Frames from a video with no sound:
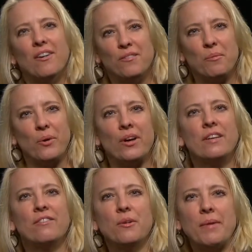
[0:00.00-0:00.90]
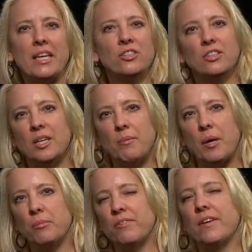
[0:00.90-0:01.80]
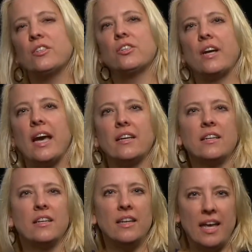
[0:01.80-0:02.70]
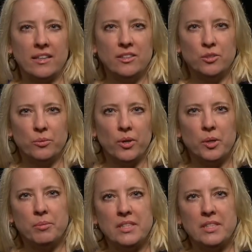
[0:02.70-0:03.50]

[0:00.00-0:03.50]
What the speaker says: For more information about Professor Atkin and his work,